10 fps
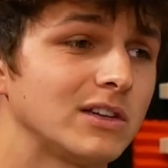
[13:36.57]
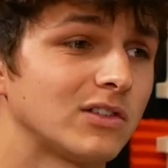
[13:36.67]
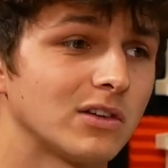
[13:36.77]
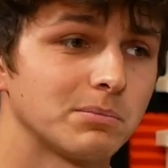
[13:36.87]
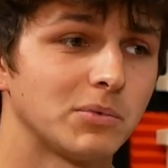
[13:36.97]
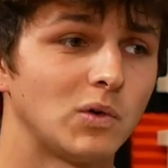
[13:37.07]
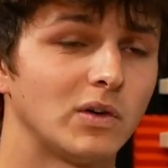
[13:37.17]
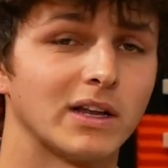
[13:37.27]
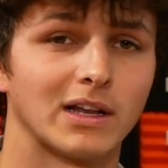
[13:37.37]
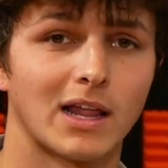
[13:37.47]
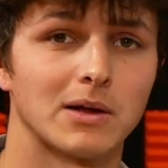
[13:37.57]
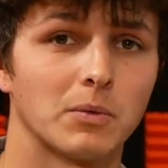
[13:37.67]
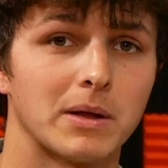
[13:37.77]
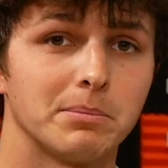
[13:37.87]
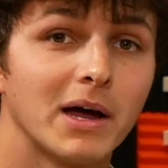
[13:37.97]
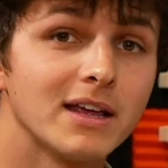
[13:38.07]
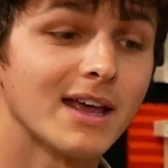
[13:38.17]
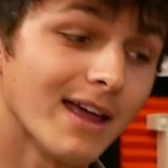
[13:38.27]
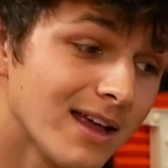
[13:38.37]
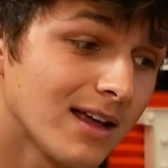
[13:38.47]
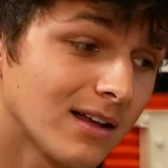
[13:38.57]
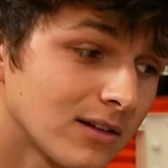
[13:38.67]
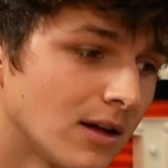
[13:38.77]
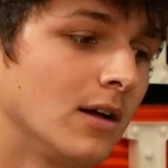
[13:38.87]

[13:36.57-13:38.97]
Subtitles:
simple and lightweight bike, and